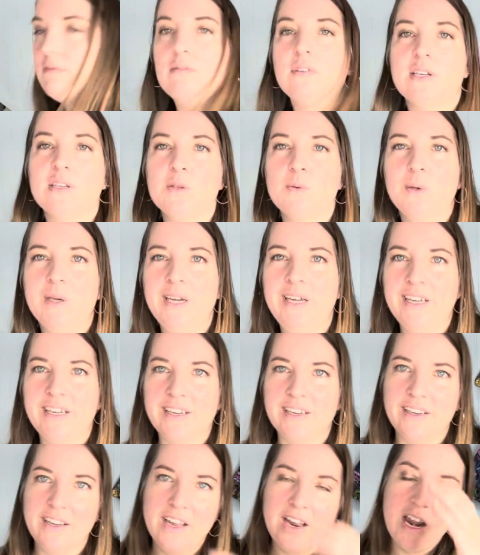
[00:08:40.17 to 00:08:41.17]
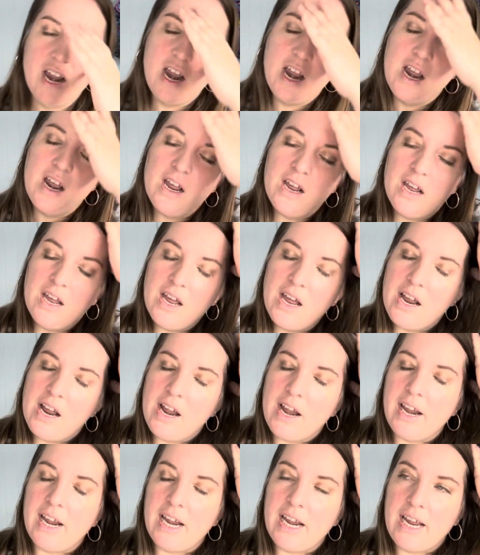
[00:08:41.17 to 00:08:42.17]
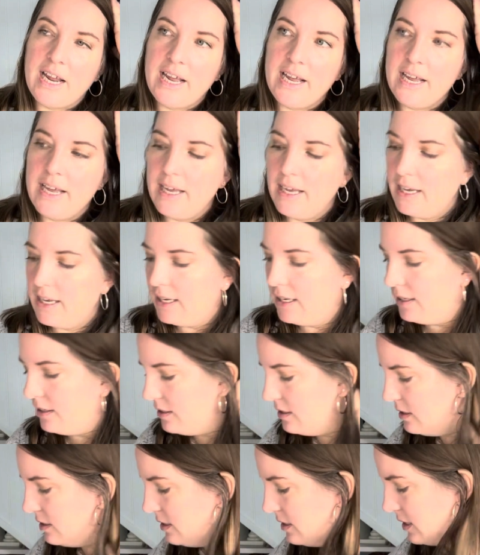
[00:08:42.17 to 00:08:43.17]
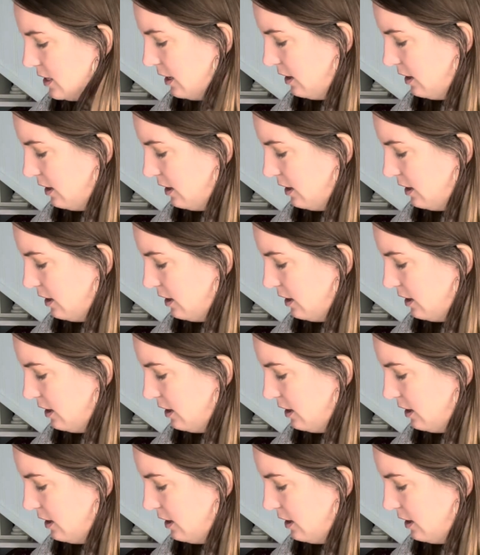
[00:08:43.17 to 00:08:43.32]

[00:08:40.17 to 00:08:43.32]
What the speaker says: this week. And